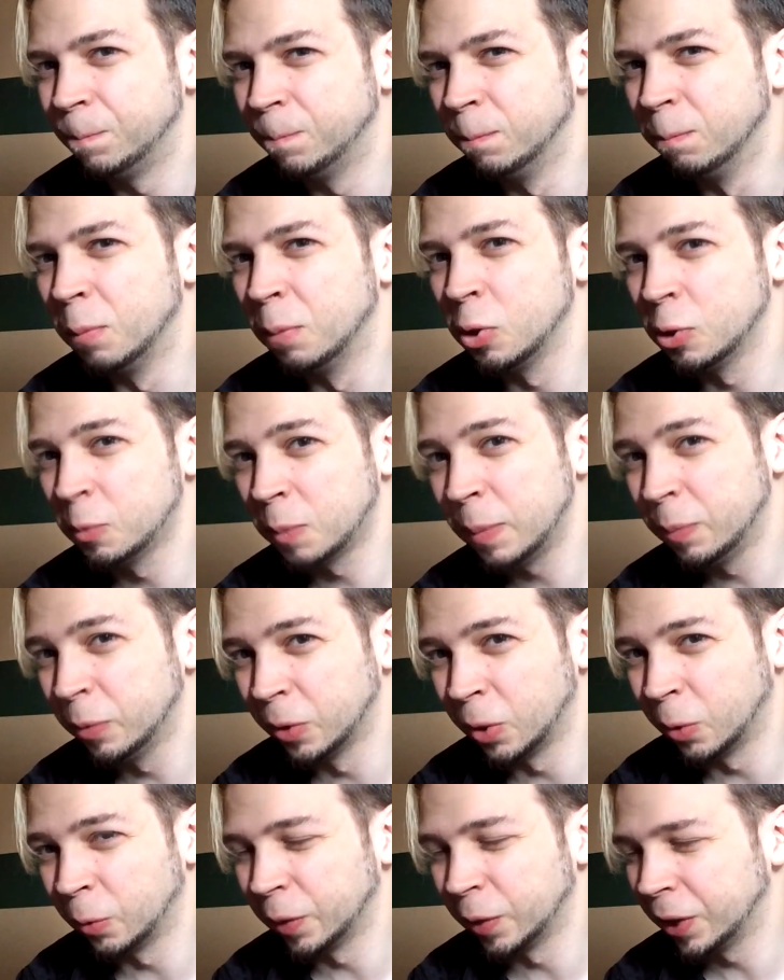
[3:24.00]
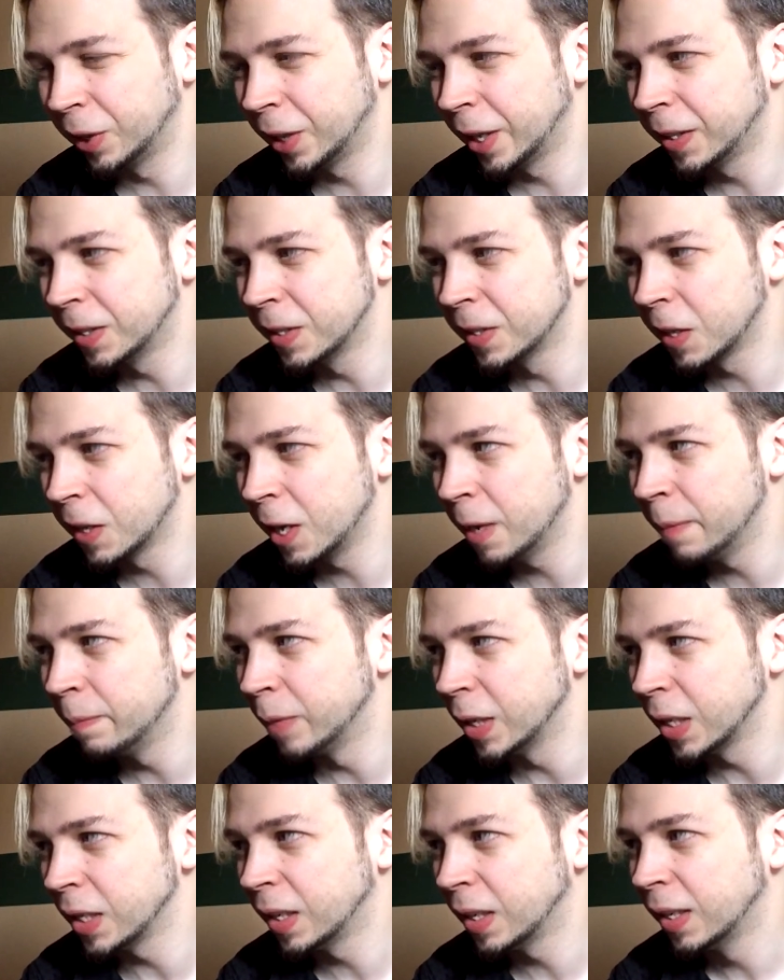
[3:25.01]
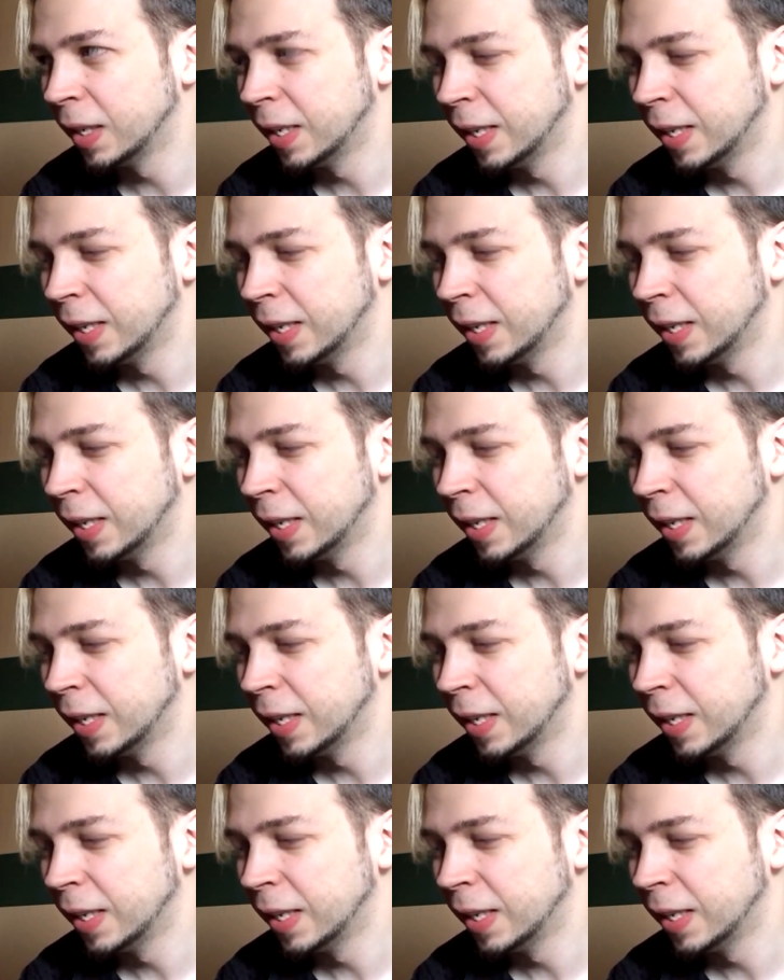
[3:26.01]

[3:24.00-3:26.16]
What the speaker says: most people don't really like this game, but